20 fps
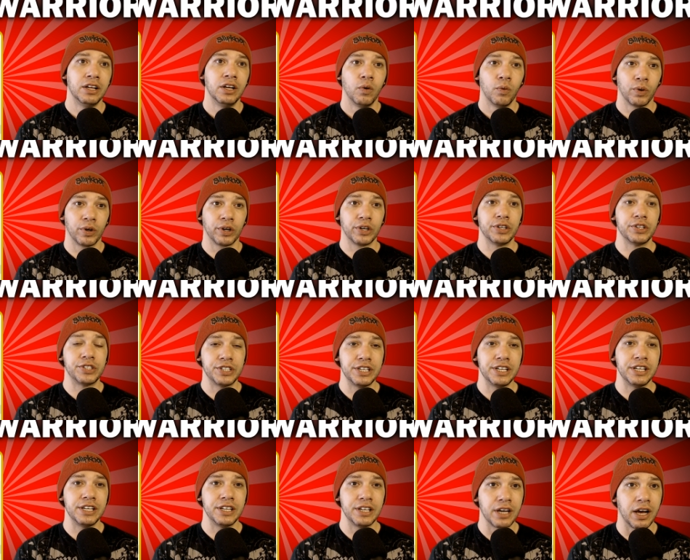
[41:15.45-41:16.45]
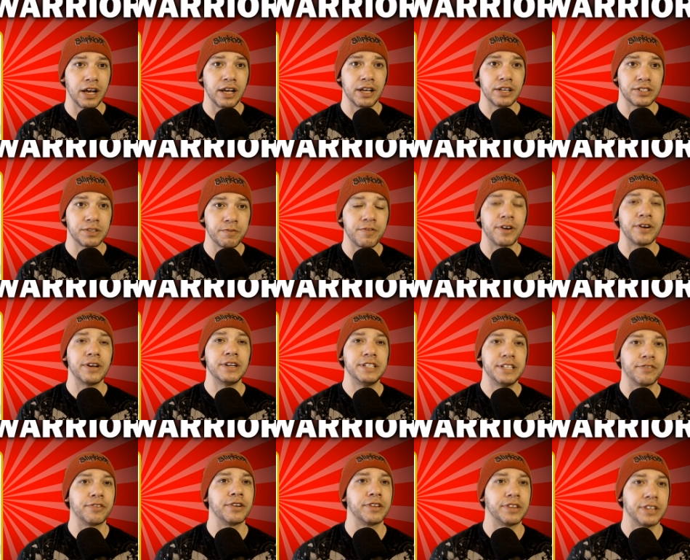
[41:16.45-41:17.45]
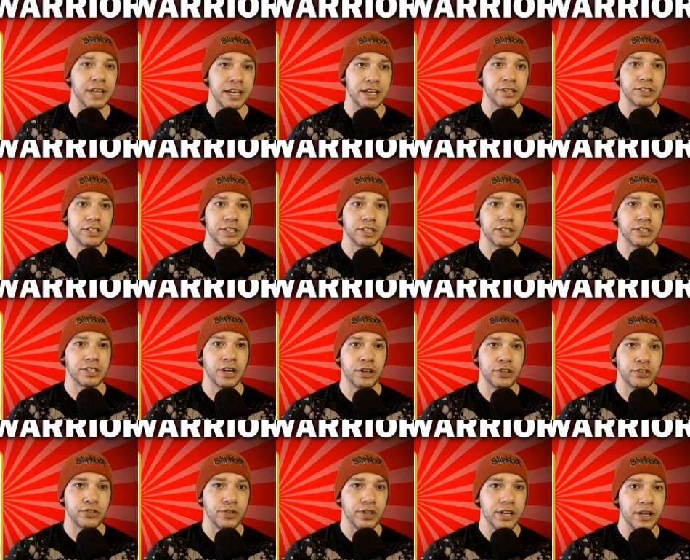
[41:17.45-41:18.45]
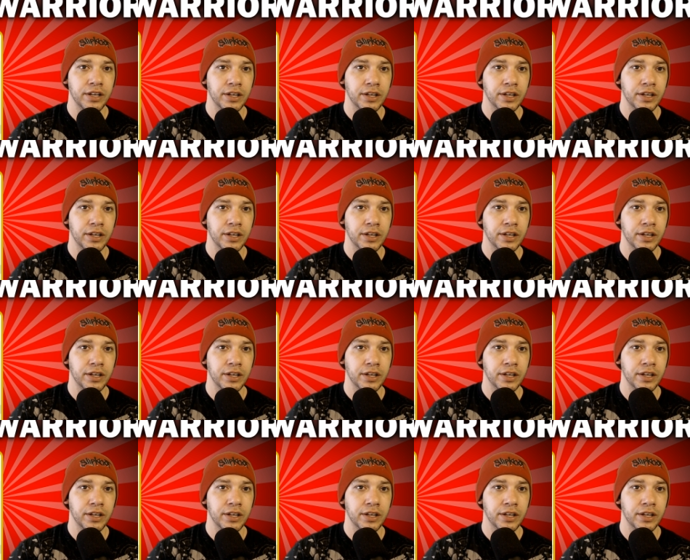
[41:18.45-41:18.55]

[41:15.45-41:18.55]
we're going to see some very different things in this country.